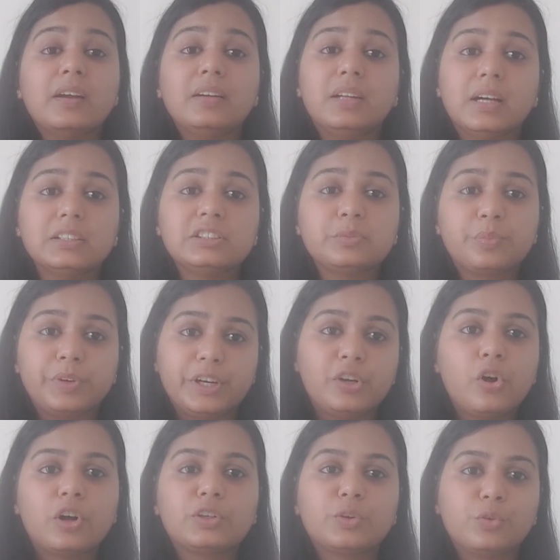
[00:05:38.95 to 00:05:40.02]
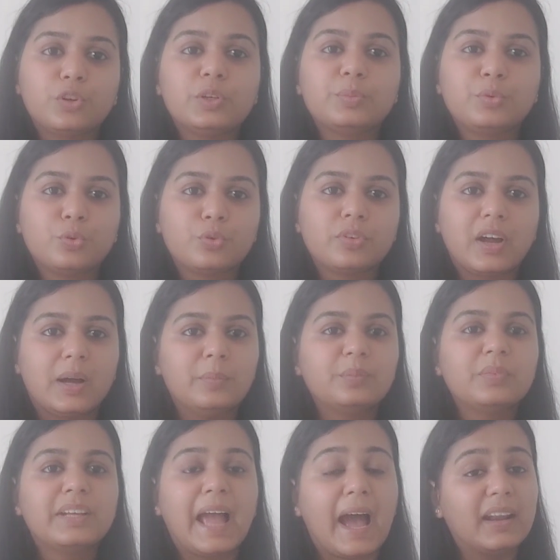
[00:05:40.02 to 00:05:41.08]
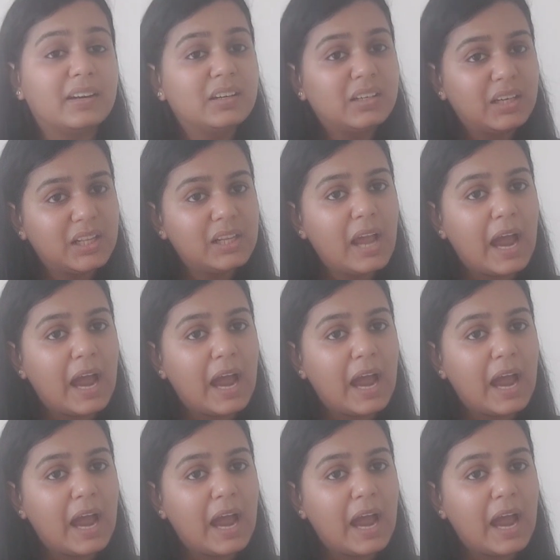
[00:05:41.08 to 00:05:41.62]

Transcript: does pre-doctoral program guarantee